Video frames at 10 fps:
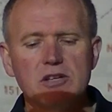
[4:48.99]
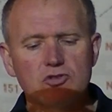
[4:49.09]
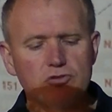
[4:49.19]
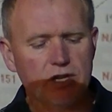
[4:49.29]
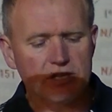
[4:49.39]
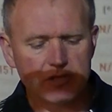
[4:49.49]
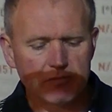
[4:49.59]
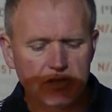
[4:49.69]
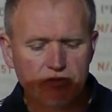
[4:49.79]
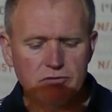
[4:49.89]
try some
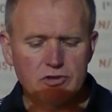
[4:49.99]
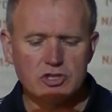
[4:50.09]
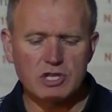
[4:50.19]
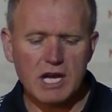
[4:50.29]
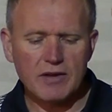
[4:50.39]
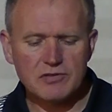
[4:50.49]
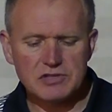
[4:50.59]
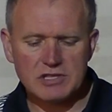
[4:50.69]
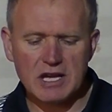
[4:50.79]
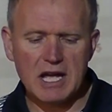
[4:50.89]
different shafts.